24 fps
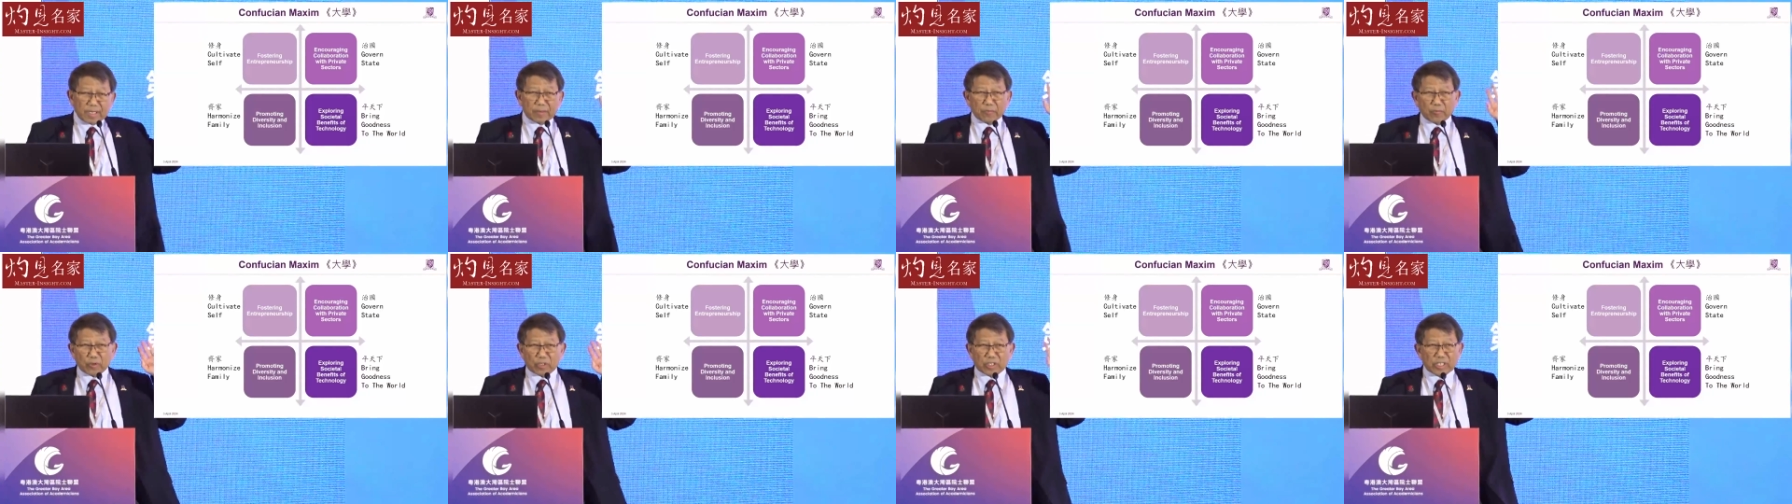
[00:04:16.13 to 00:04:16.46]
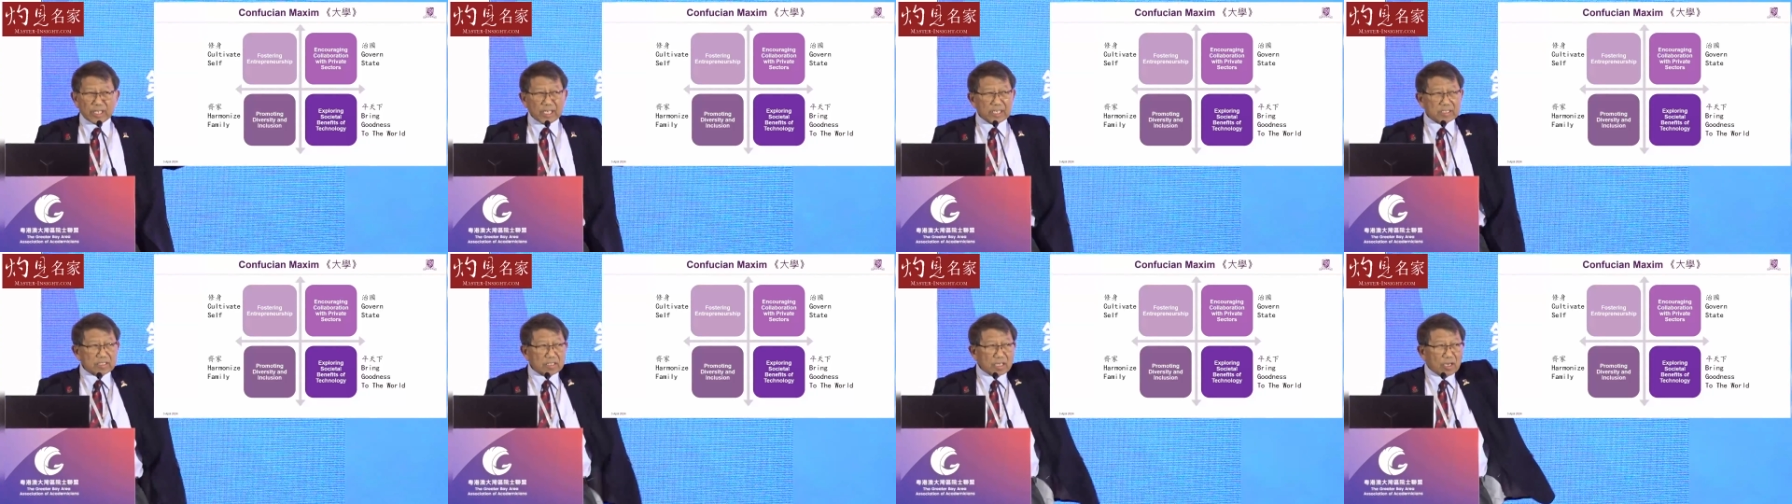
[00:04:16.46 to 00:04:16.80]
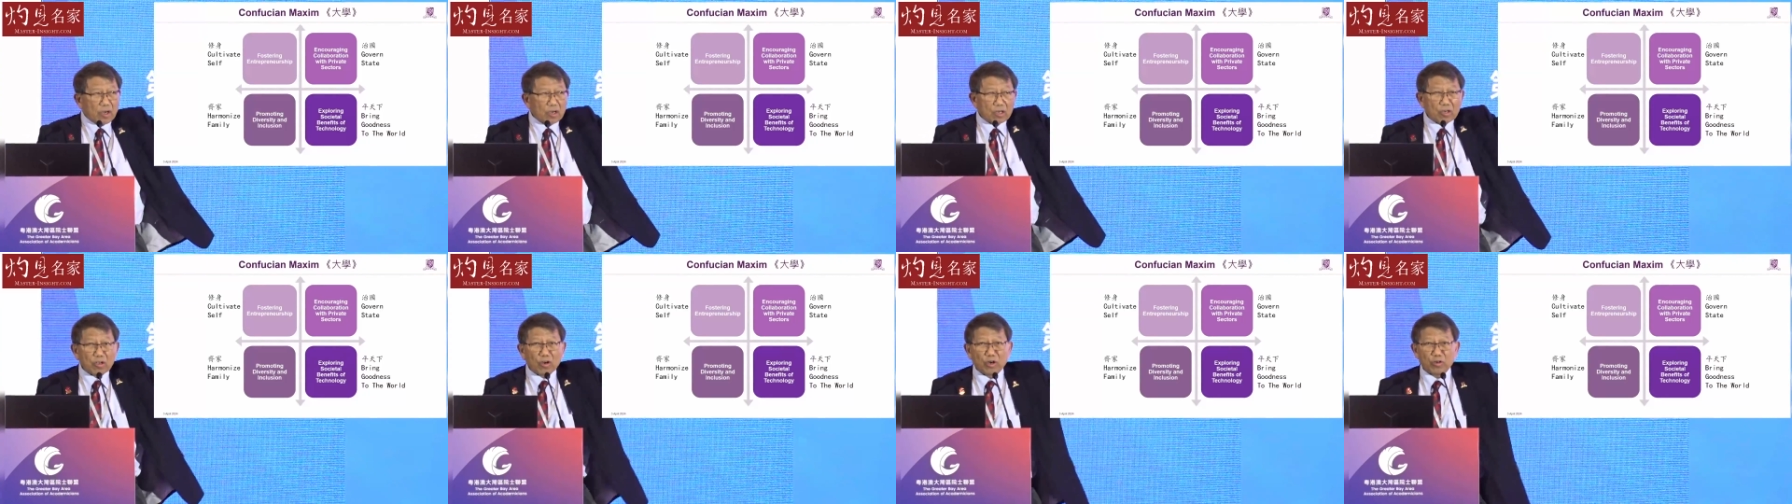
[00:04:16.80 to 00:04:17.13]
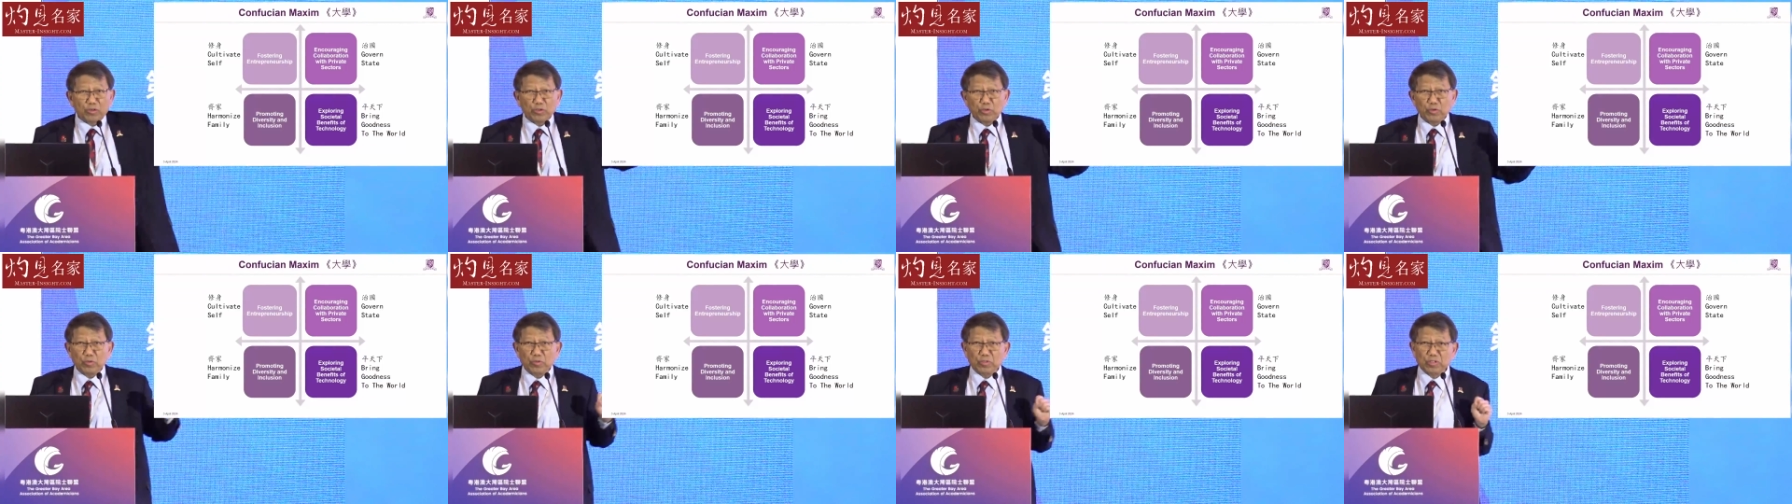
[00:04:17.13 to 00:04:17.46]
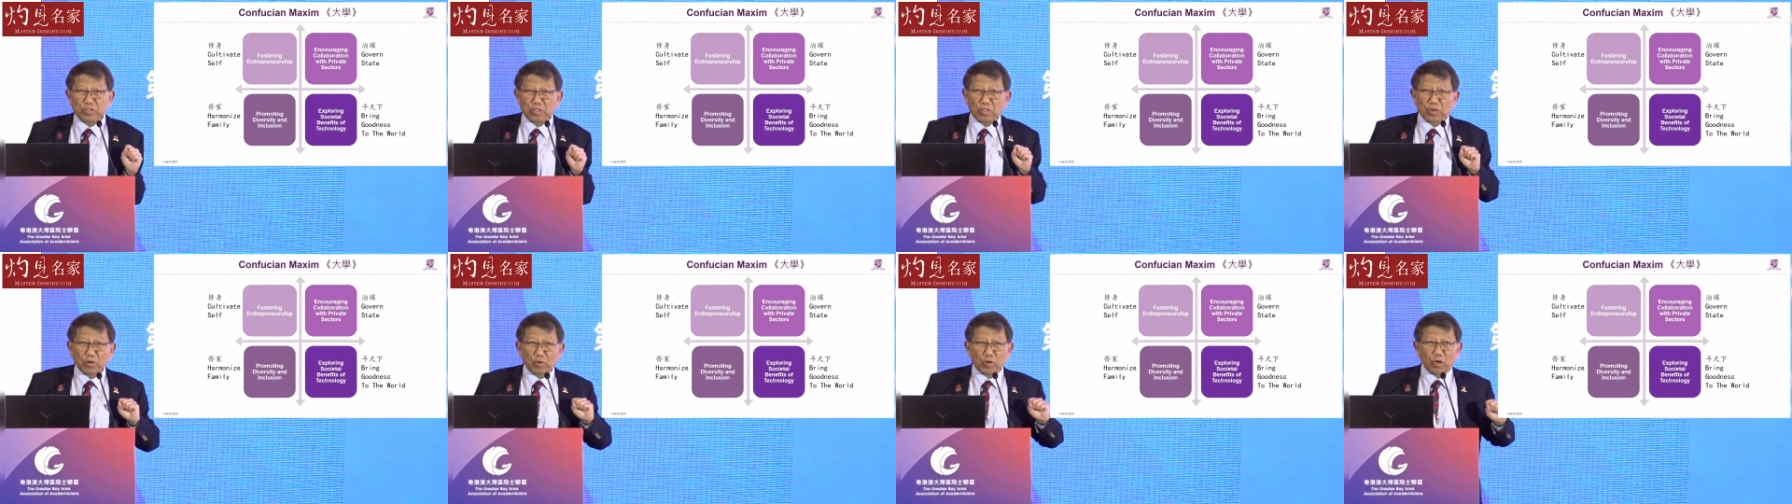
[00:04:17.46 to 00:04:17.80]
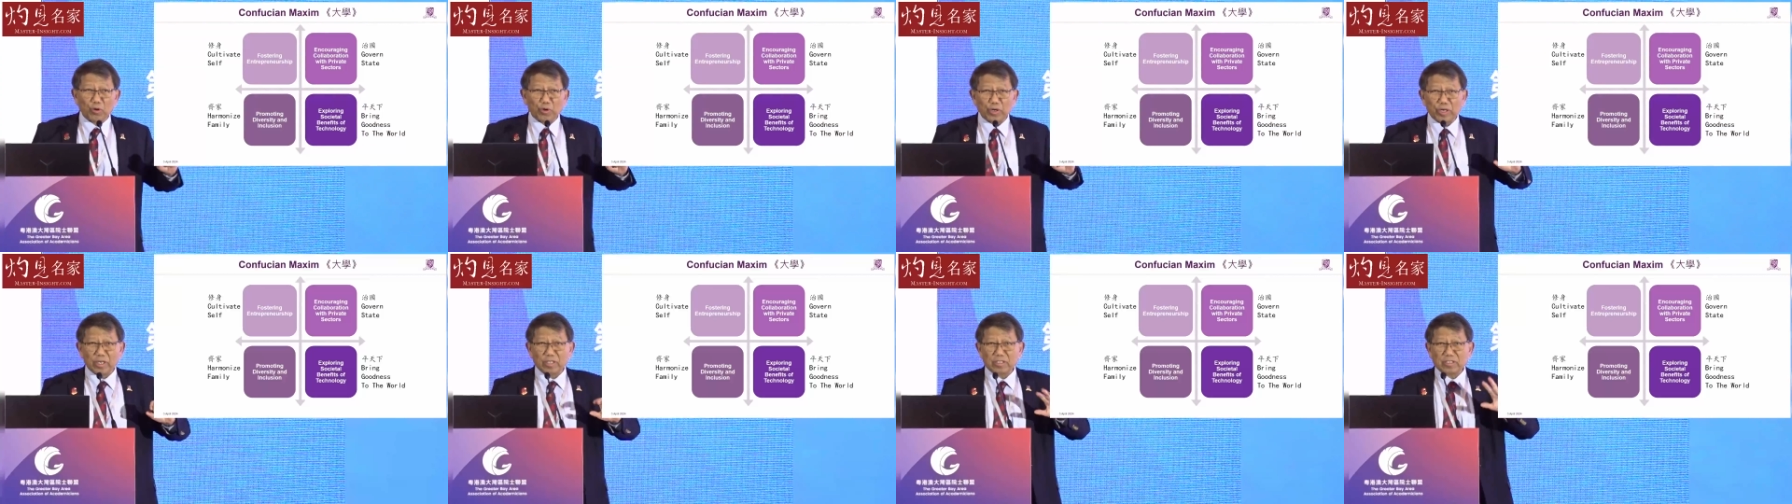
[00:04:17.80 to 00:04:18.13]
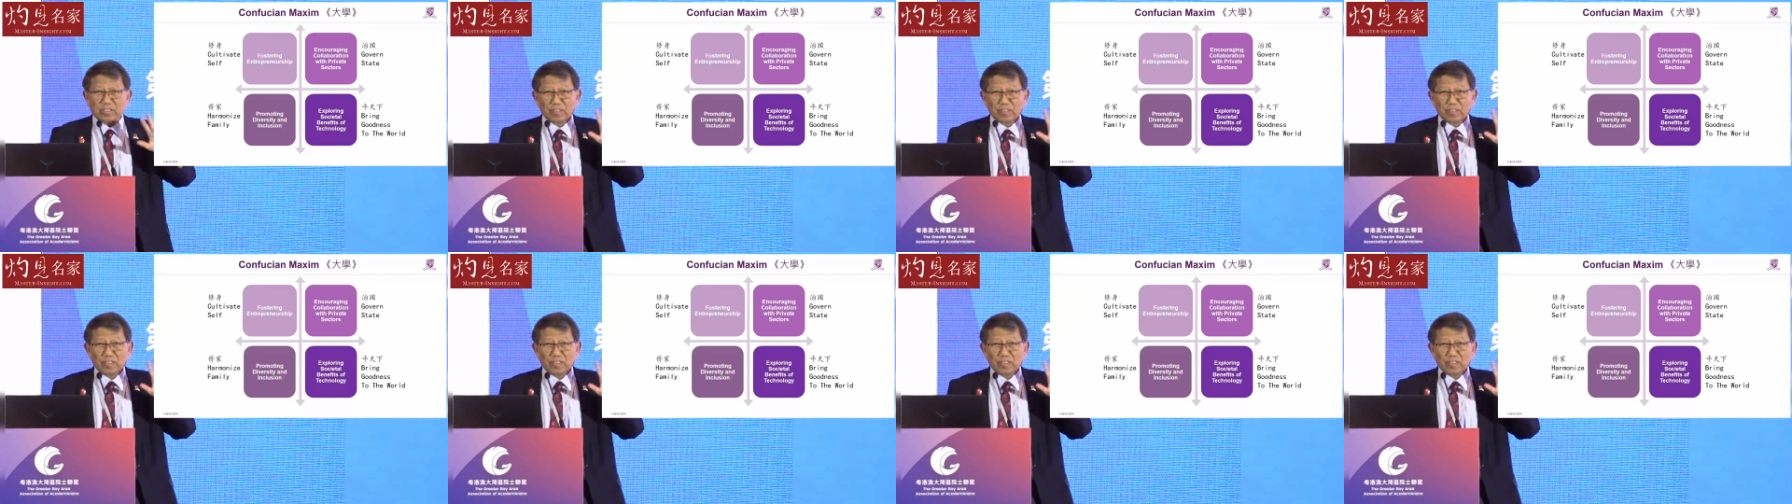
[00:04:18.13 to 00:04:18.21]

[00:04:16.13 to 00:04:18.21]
which has Hong Kong U's logo in it,